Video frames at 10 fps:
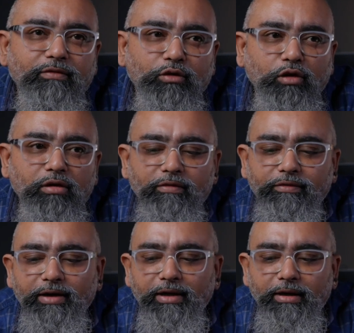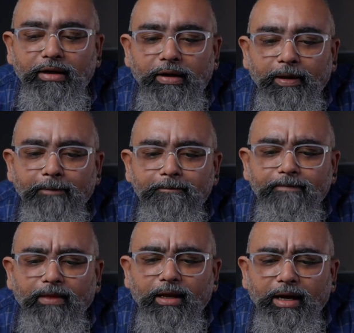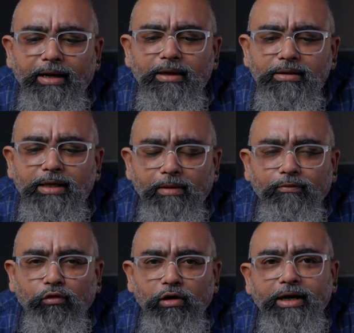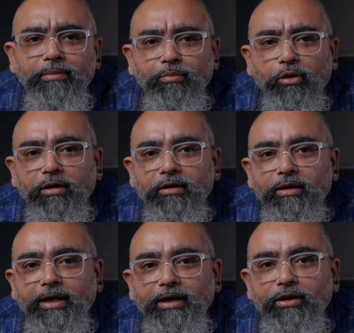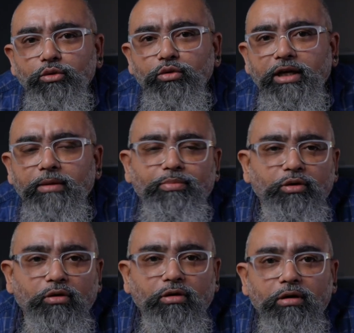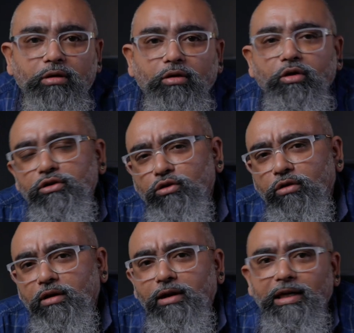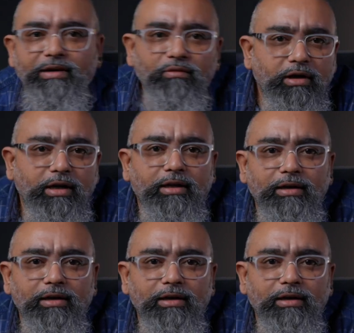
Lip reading: photography, it is helpful and important that you keep your horizontal and vertical